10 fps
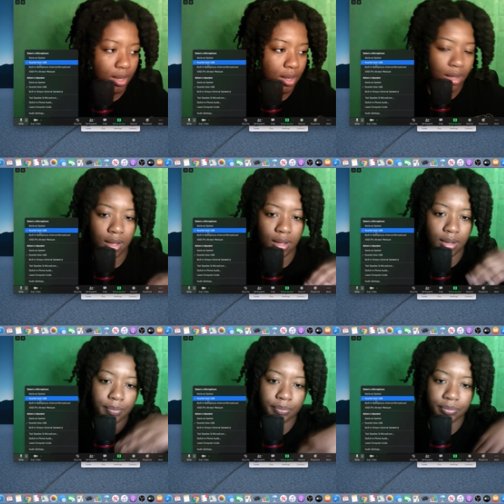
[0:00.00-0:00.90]

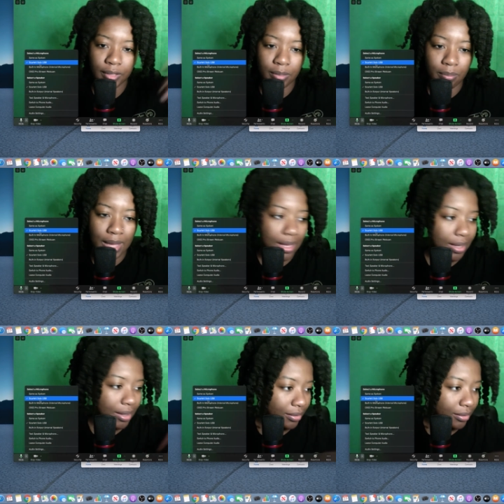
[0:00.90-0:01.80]
um,
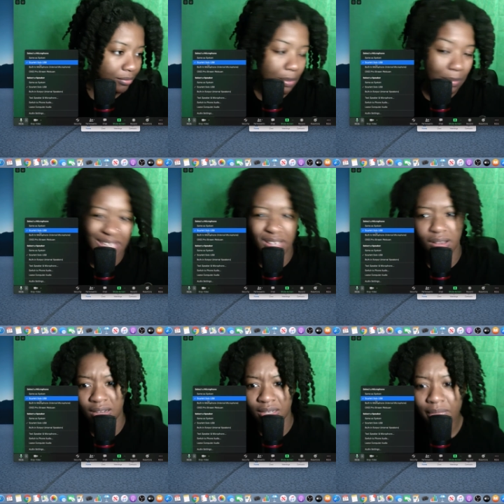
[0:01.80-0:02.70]
my mic
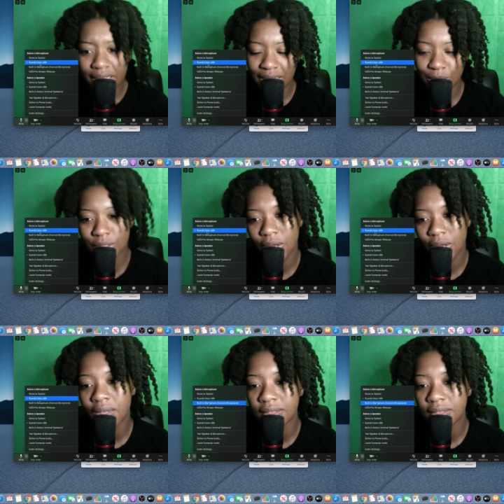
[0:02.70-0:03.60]
arm. I think that's what it's
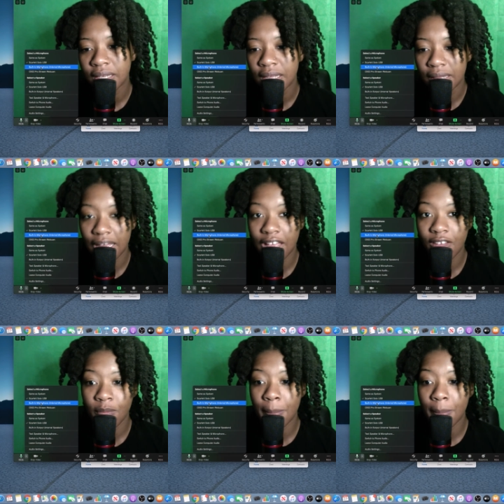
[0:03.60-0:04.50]
called. Then I have
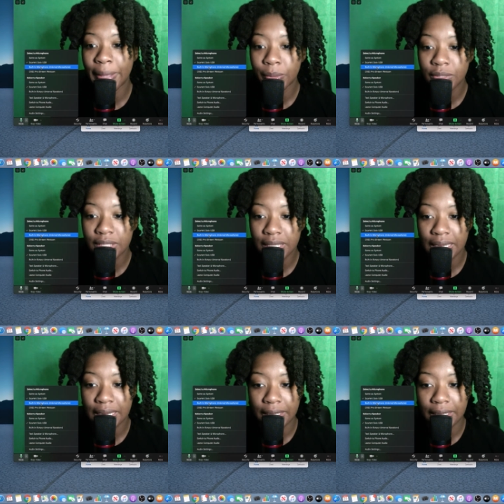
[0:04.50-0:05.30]
my built-in